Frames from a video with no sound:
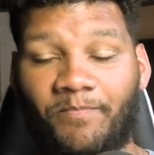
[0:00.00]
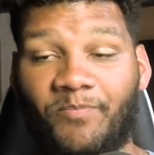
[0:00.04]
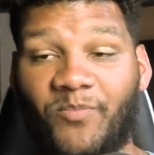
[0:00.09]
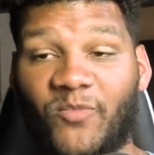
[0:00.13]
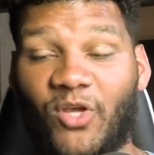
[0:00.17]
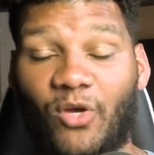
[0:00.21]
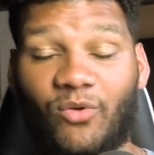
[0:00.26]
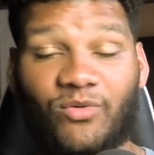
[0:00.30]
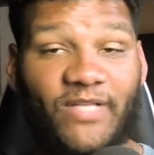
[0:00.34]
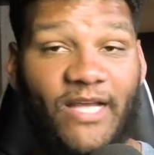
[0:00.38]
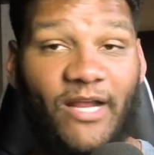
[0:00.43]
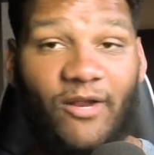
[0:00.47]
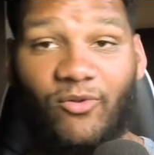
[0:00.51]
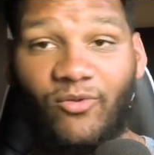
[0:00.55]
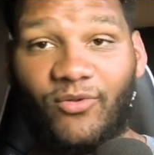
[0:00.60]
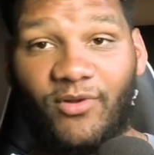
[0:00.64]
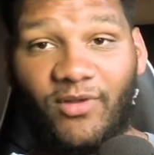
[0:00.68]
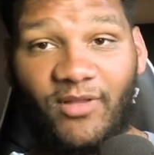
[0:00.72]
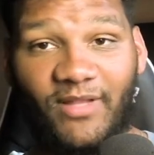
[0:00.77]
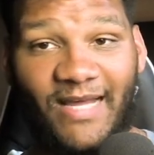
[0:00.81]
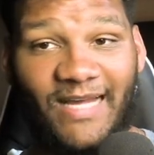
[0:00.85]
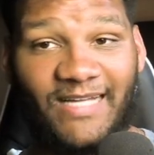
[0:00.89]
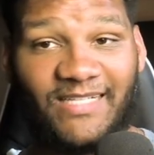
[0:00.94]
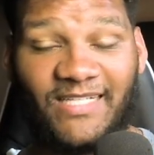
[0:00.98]
you know, Terra
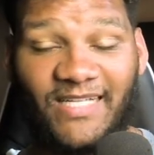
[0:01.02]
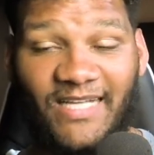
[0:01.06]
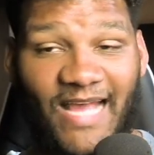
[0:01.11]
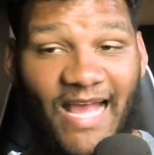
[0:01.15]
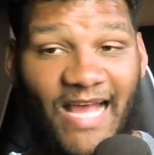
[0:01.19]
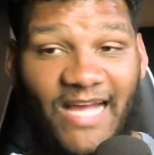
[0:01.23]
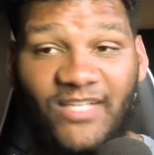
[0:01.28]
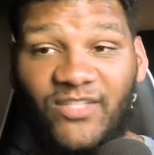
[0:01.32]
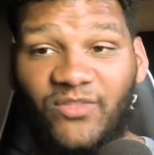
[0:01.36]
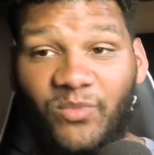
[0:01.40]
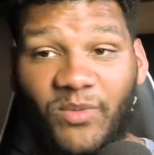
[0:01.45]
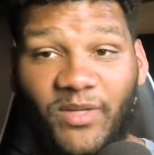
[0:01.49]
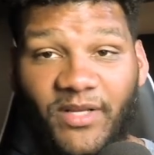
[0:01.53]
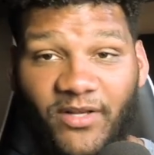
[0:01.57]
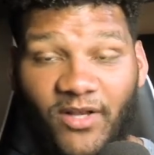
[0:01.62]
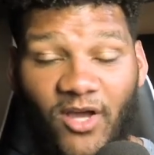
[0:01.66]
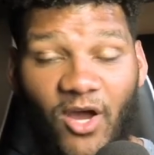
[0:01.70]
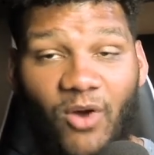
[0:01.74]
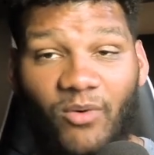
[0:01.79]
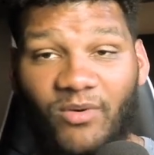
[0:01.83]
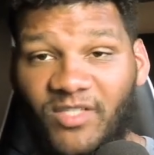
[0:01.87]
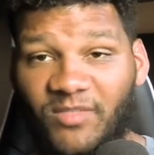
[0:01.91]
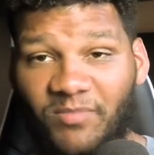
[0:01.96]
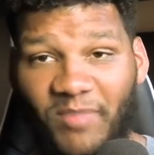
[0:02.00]
Luna Classic as we
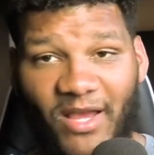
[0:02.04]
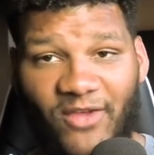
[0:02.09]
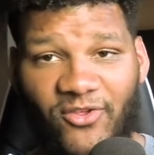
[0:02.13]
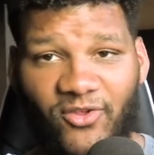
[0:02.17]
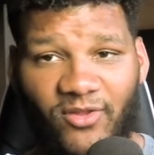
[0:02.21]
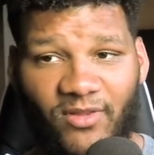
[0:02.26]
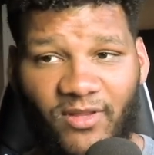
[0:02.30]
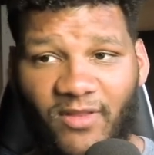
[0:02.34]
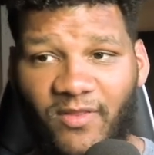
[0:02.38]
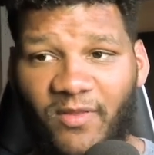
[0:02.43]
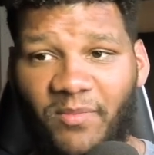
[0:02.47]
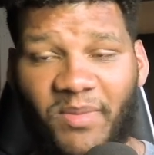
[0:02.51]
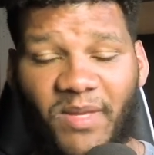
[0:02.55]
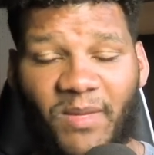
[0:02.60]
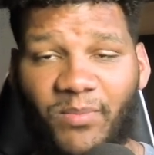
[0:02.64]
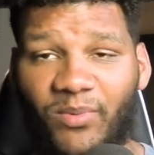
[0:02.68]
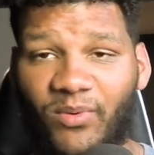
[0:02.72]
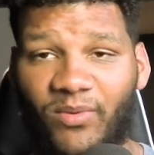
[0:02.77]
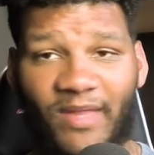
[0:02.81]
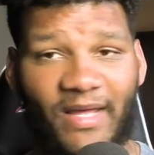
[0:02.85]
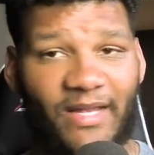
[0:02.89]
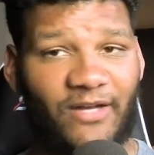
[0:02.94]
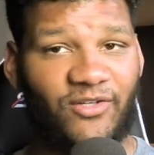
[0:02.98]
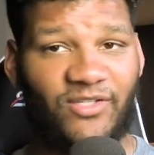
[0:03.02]
know, especially the
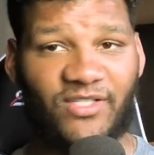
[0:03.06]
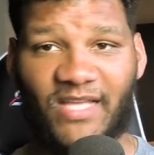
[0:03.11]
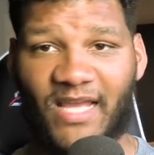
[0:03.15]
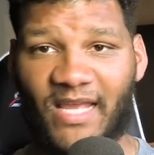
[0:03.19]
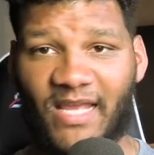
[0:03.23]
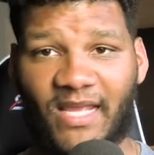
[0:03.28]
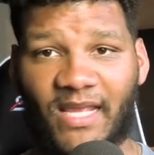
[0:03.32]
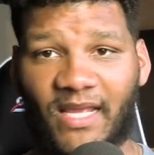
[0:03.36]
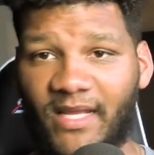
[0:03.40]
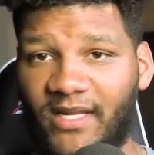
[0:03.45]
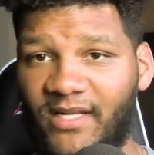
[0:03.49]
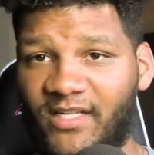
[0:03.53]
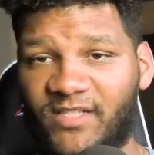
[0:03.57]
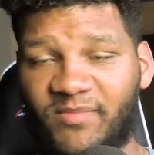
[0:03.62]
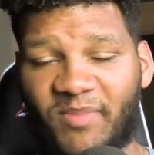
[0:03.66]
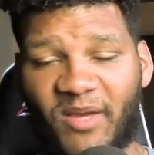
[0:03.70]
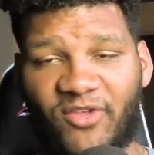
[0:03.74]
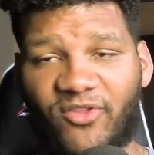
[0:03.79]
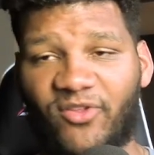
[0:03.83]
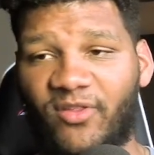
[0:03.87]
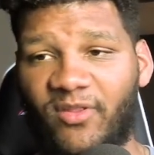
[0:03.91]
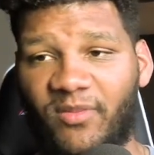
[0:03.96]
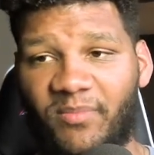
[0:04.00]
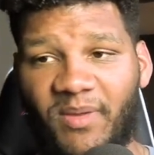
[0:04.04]
people that are staking it,
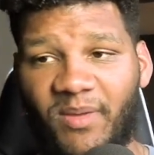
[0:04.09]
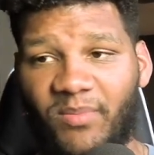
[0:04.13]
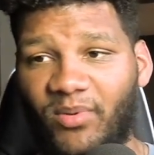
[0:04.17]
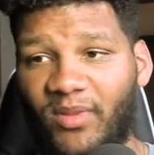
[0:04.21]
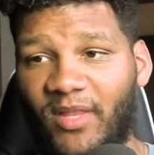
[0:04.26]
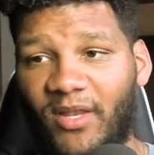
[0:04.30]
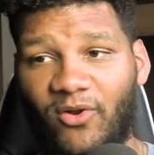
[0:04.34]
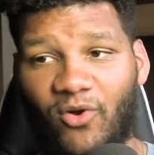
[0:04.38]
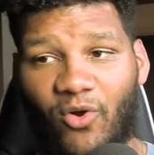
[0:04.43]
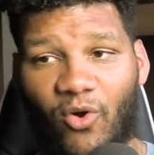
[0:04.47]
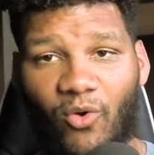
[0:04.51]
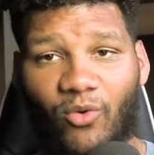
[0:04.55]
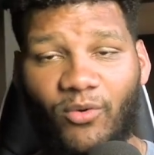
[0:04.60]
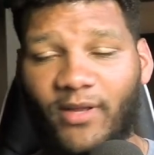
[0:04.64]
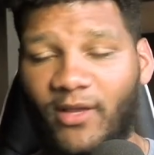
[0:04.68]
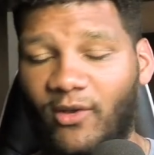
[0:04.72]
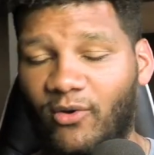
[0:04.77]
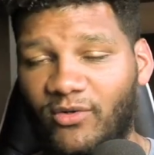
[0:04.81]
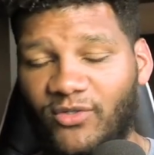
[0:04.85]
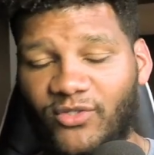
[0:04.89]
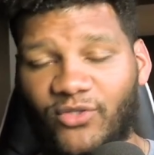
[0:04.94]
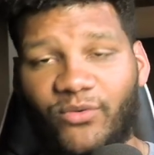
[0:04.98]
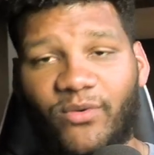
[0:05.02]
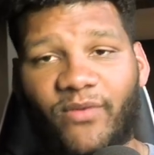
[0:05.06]
especially the people that are
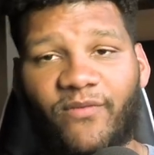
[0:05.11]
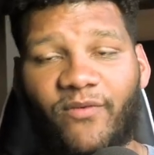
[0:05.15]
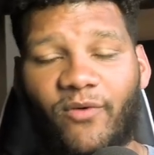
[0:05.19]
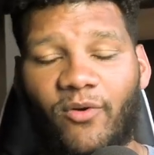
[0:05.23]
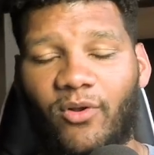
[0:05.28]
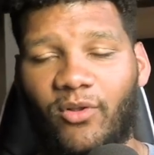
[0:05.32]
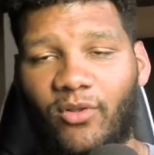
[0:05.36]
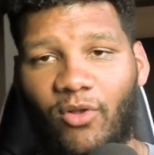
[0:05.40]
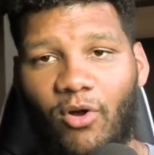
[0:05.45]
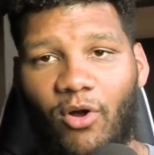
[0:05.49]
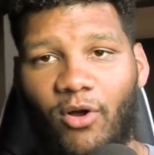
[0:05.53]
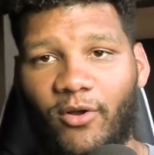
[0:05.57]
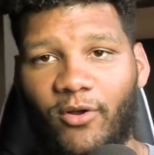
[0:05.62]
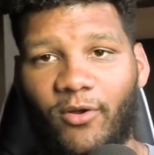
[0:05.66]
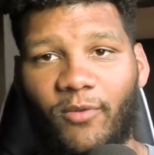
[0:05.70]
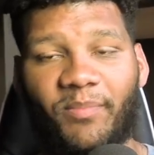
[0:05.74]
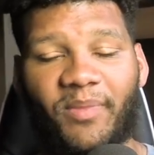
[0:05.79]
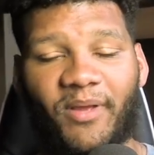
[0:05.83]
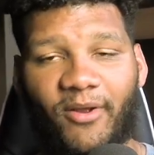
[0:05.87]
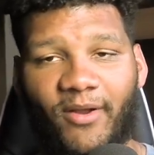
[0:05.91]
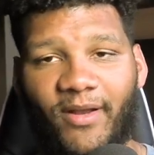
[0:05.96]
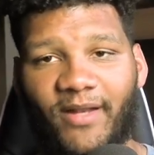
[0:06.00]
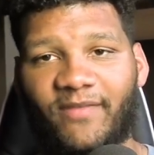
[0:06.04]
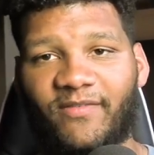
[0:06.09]
holding onto it for a
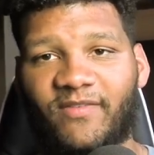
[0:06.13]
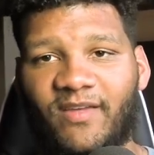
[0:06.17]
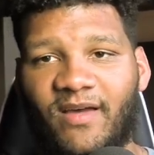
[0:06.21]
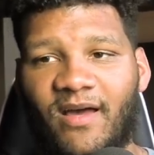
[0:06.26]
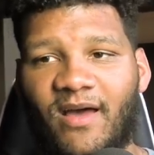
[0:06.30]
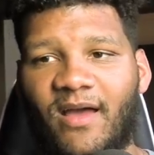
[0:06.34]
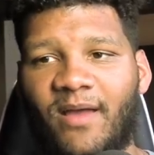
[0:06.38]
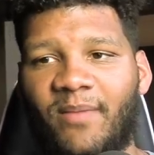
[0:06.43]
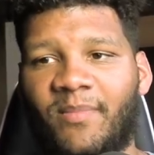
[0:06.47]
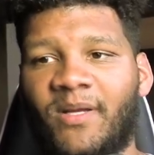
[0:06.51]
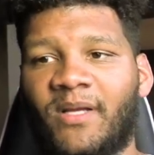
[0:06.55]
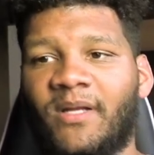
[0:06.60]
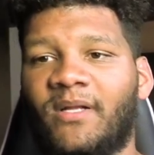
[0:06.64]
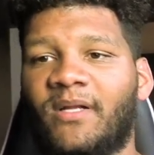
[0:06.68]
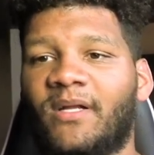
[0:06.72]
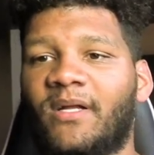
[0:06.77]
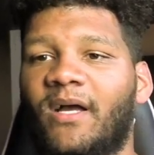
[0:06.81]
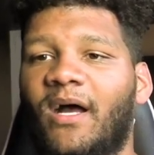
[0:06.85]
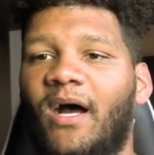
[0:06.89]
longer period of time.